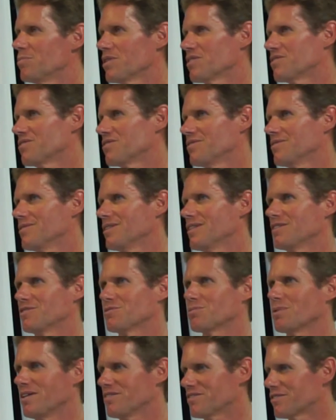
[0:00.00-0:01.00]
Plus, when
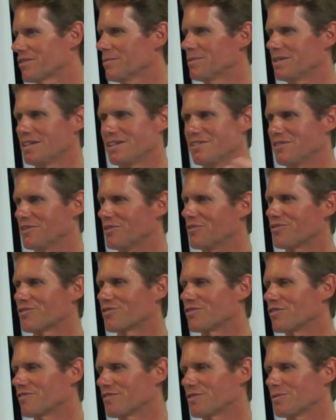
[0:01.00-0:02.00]
there's waves coming in, you can
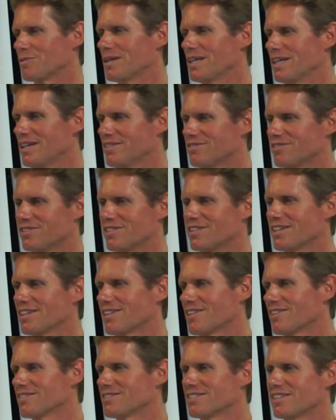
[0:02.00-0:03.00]
surf the waves. You can
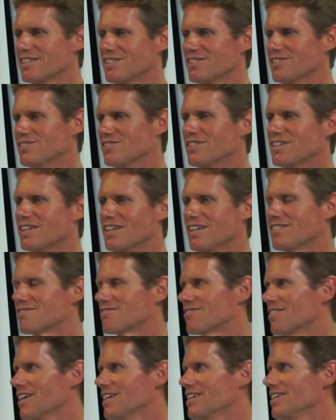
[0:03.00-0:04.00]
get on the tail and
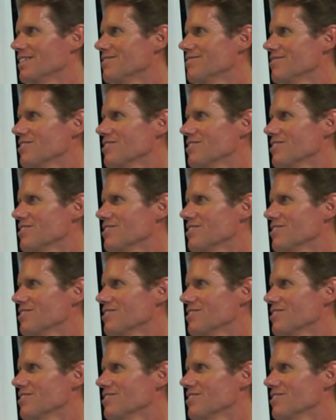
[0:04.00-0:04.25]
ride it.